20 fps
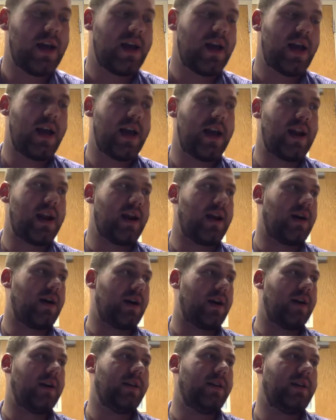And
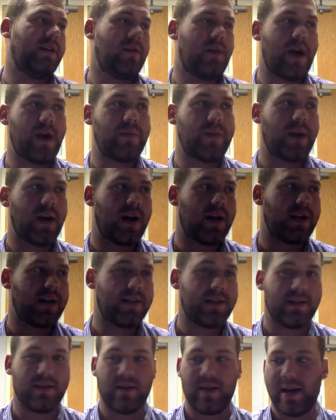I'll be
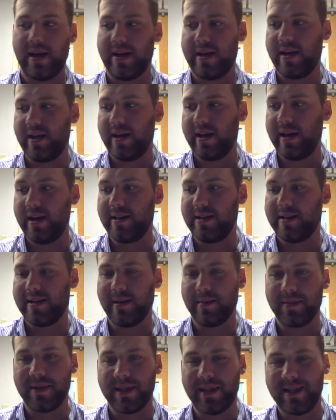honest, in
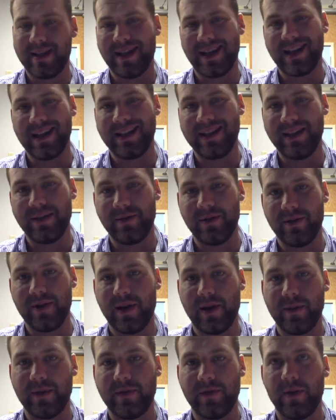some sense I can see where they're
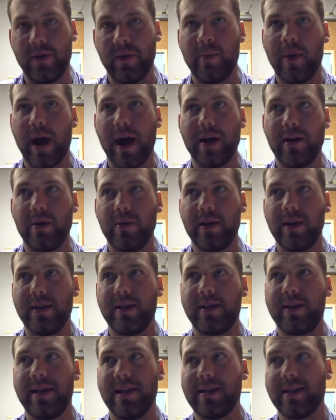coming from. I know that
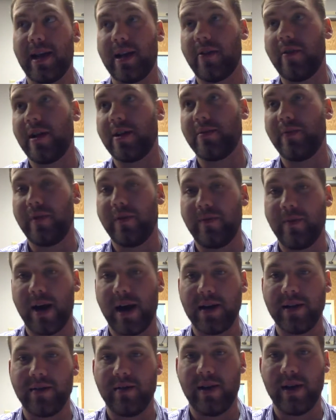since I graduated from
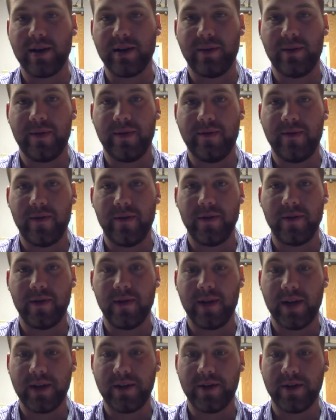high school, I actually prefer the
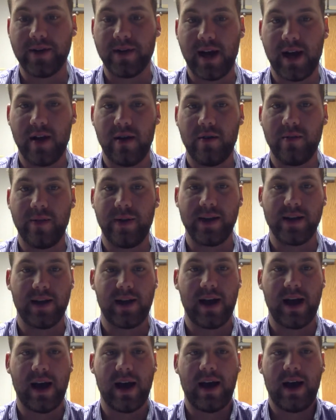lecture style because
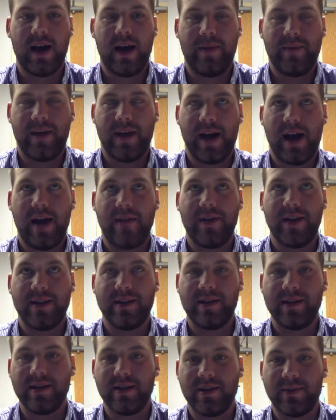I have the
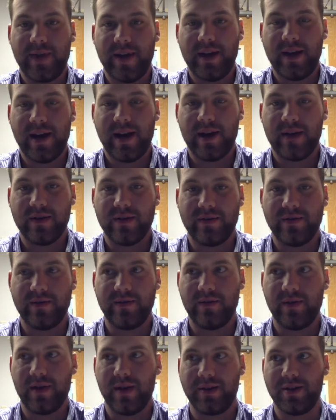attention span now of
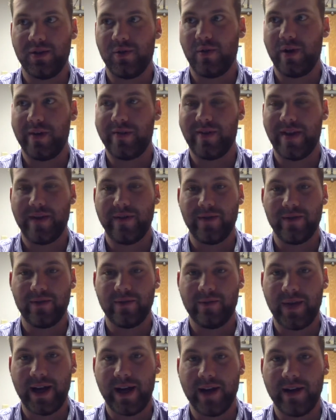a 25-year-old
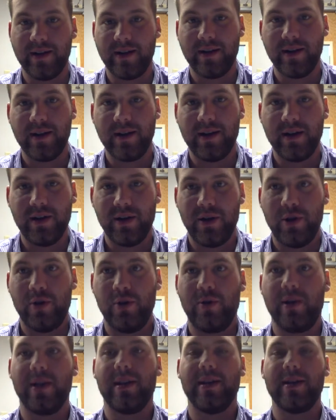man
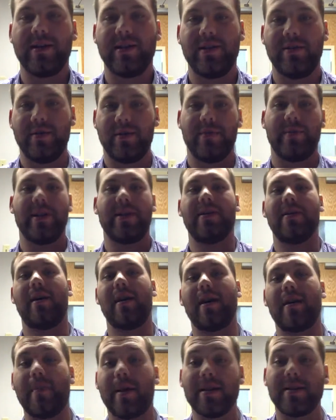who can listen to somebody
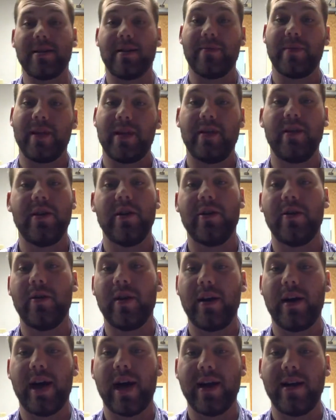talk about something,
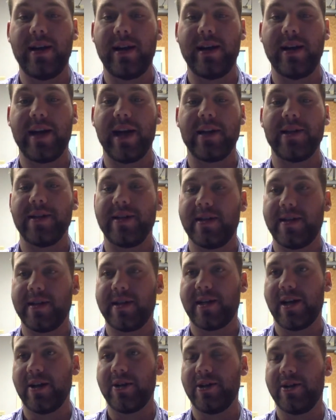and engage in a
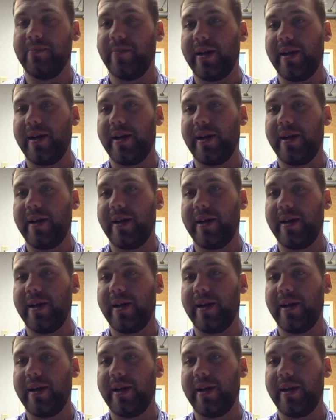discussion.